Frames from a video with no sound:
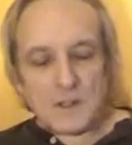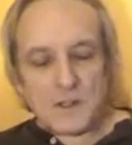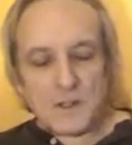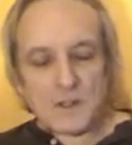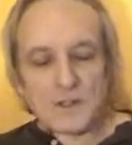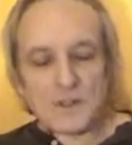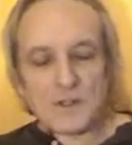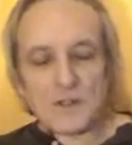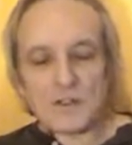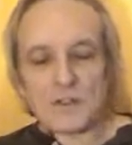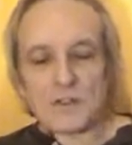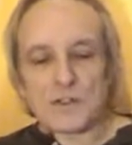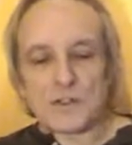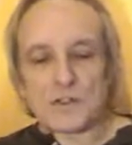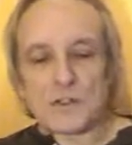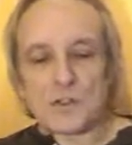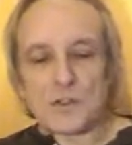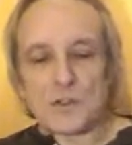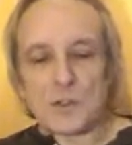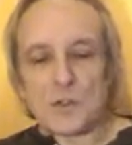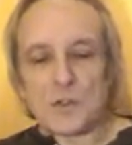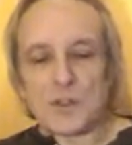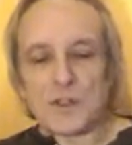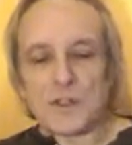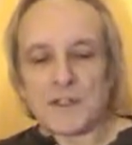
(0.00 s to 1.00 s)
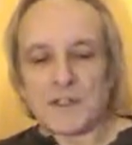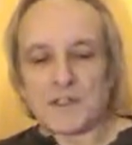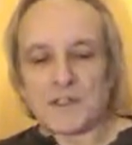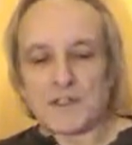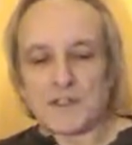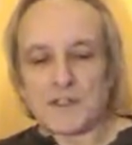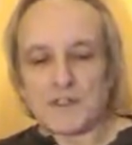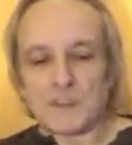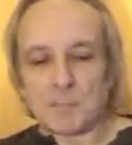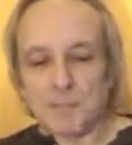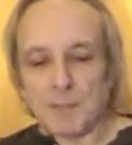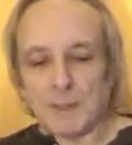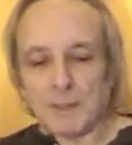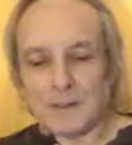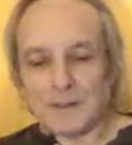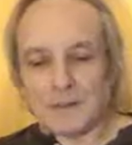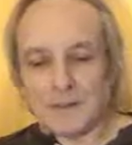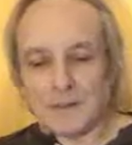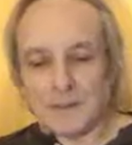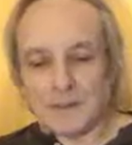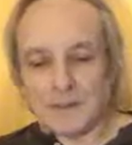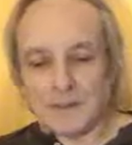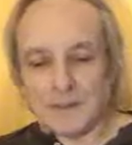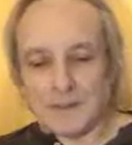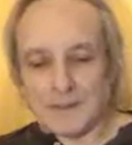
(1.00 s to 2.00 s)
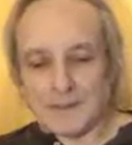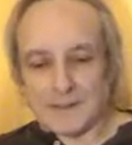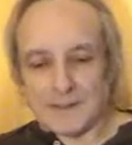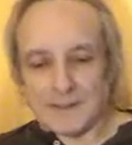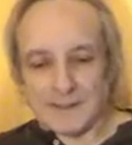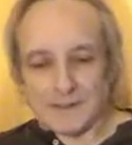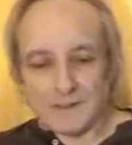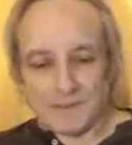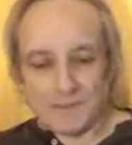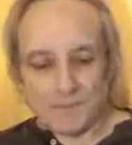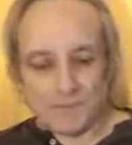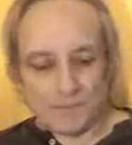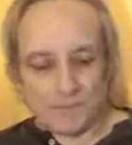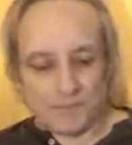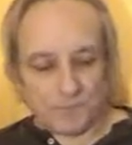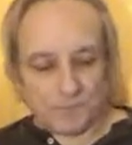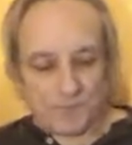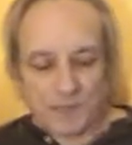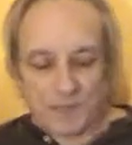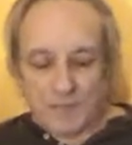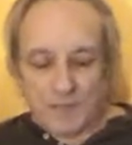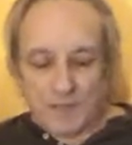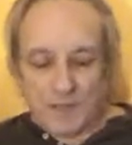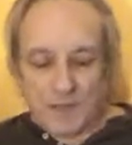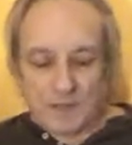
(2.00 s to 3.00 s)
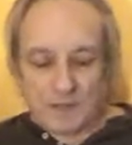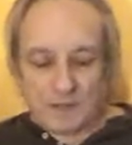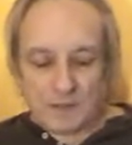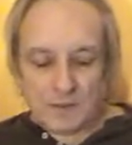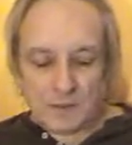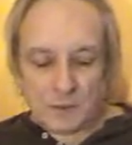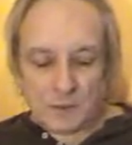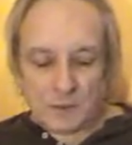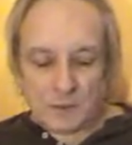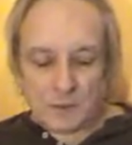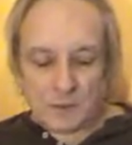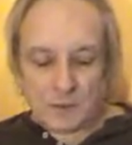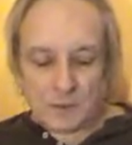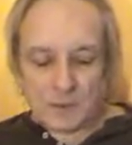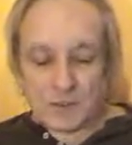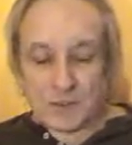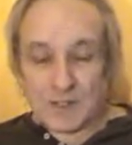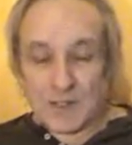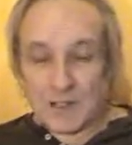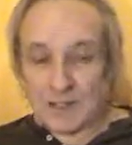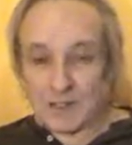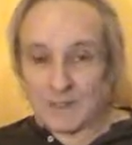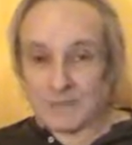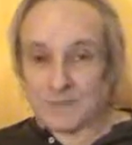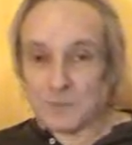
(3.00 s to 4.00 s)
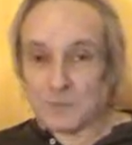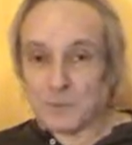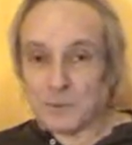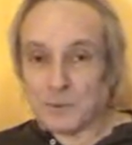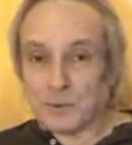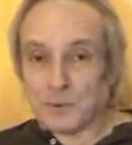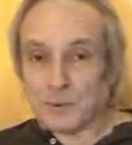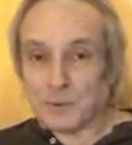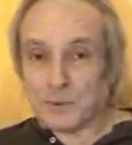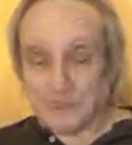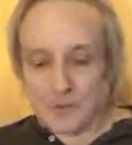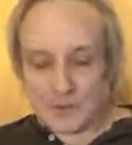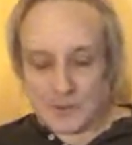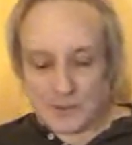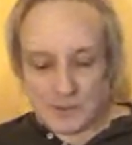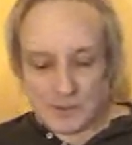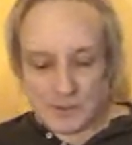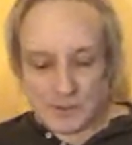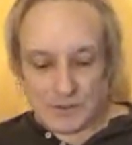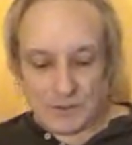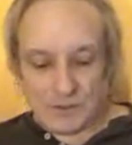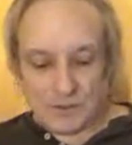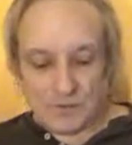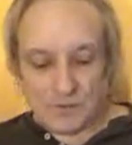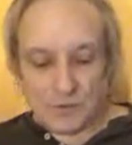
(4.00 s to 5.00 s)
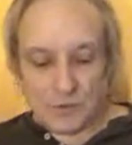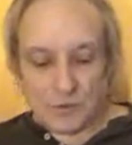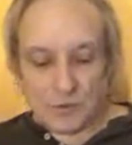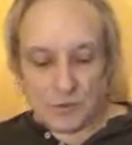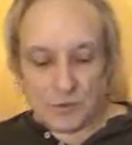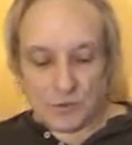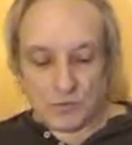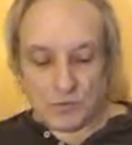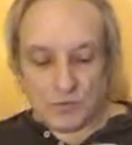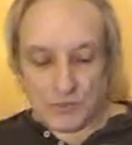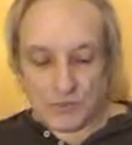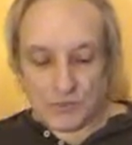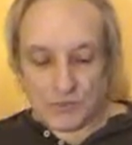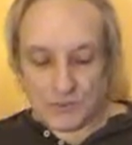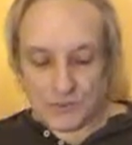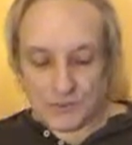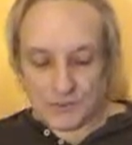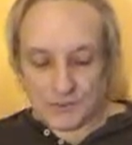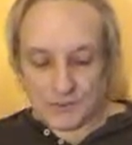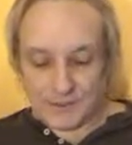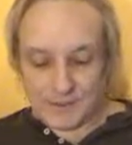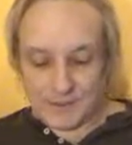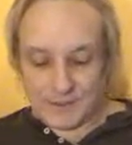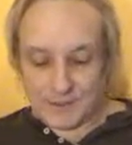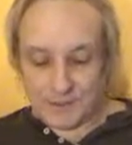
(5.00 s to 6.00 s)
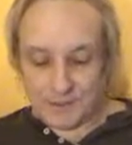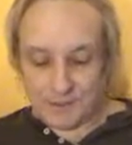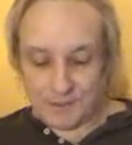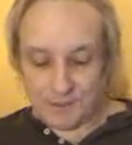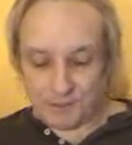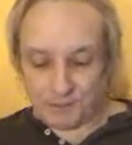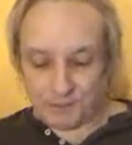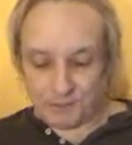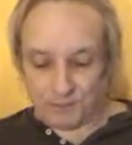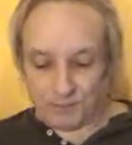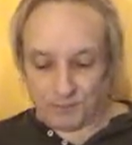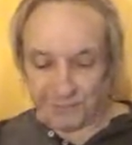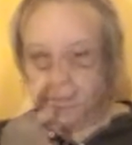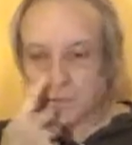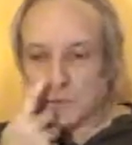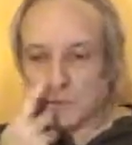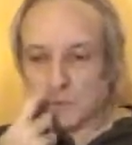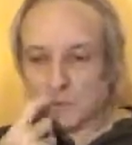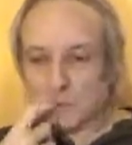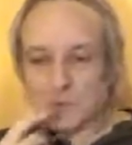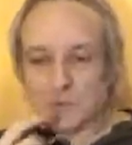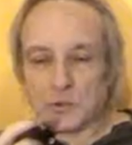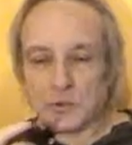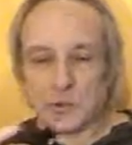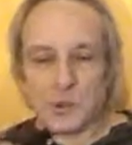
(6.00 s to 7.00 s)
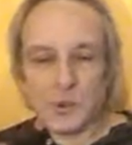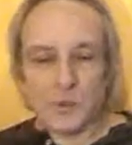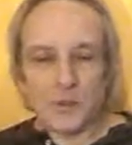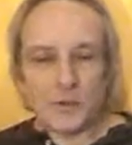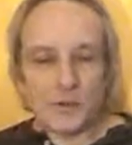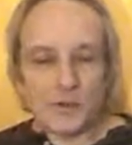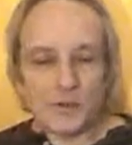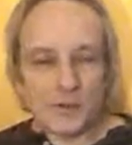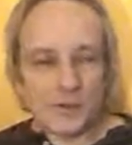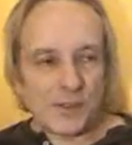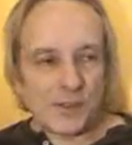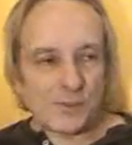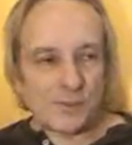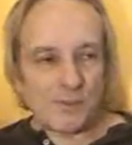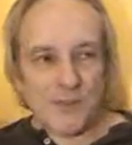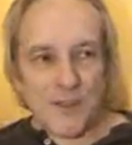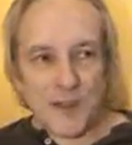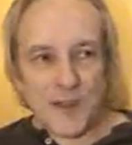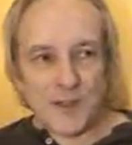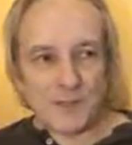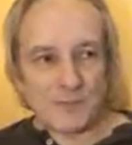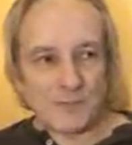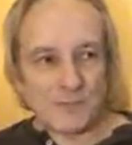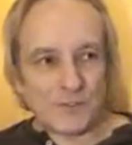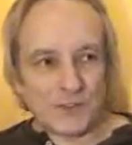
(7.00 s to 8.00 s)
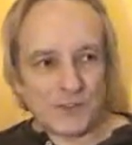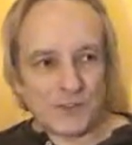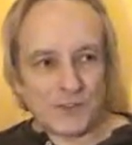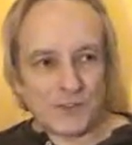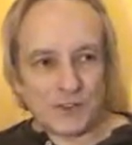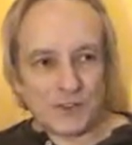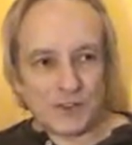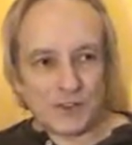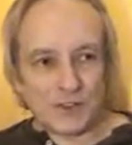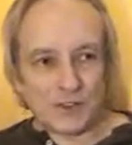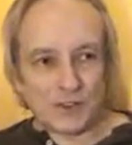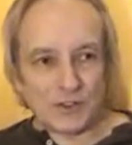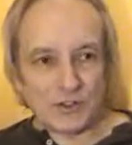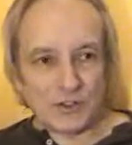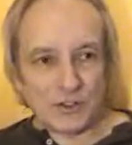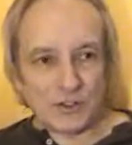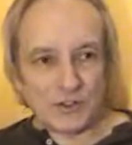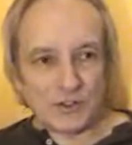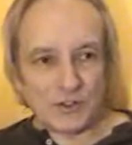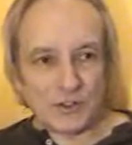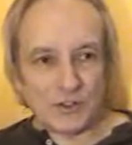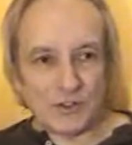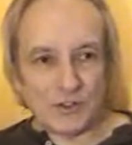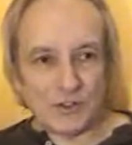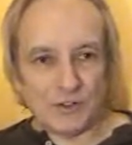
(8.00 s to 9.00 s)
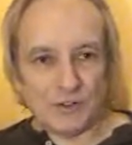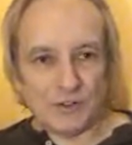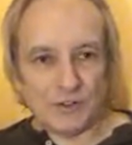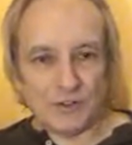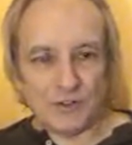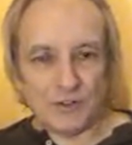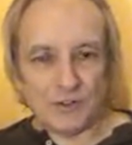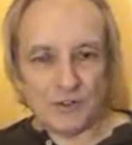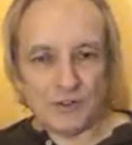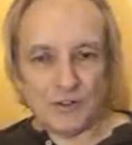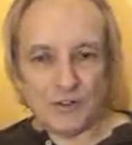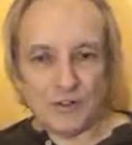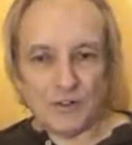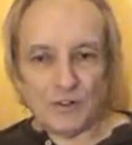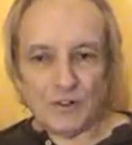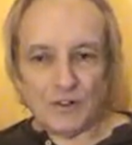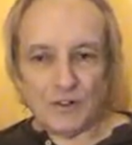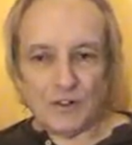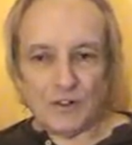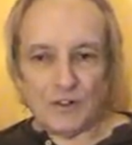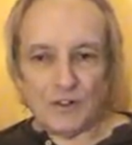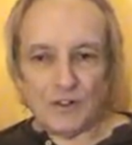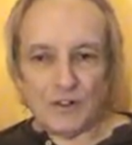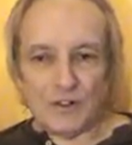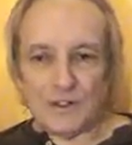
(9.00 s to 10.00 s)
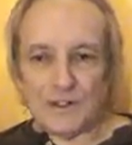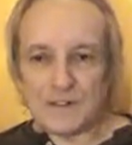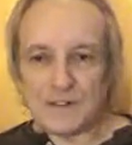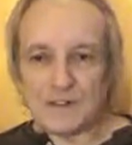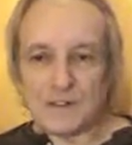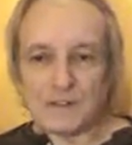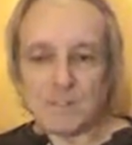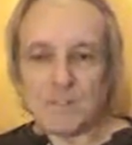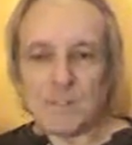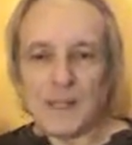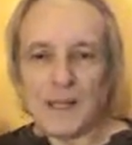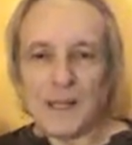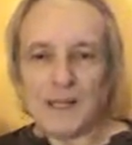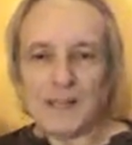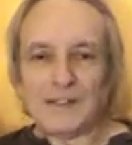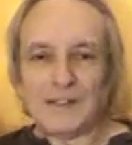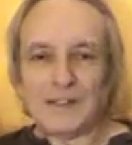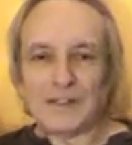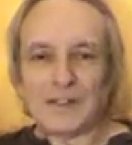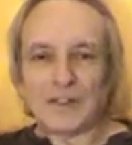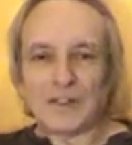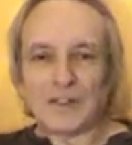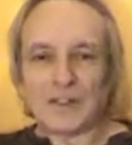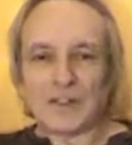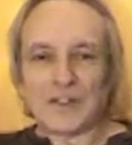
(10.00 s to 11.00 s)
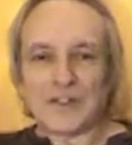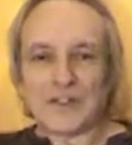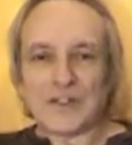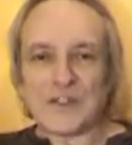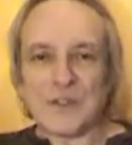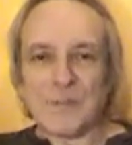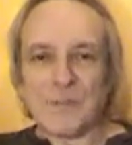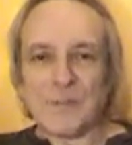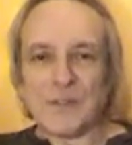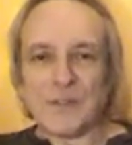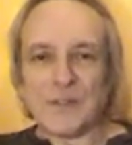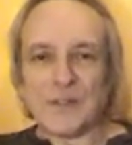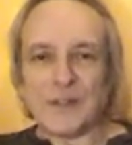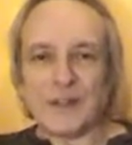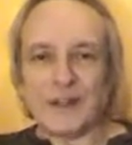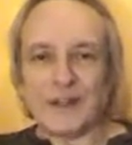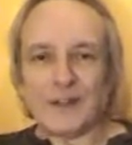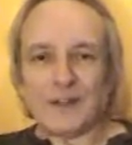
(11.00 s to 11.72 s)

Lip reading: So this is a story that's spun to us, and this was looked at in the previous two verses. We're told that this manifestation is dependent on something